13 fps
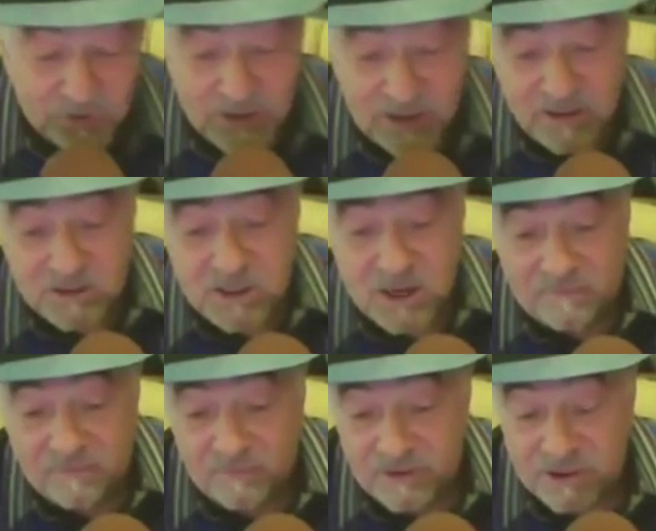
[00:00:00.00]
within this
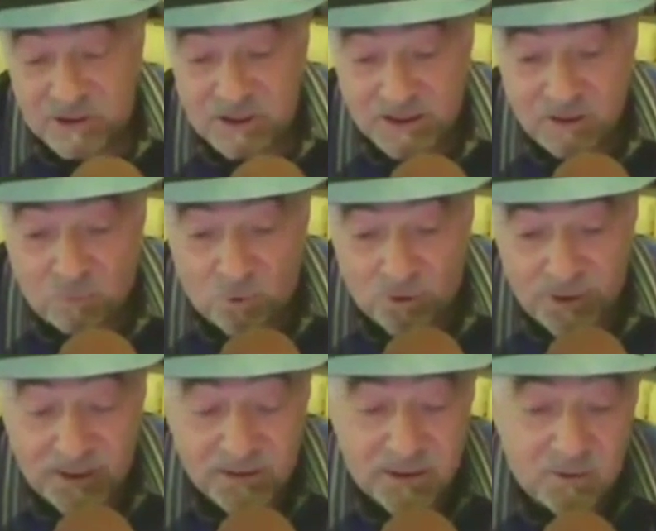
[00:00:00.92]
government to send the
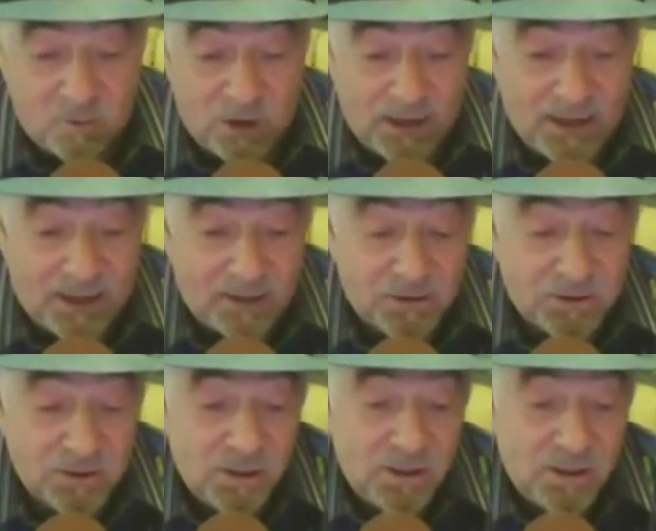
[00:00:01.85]
warning into the White House.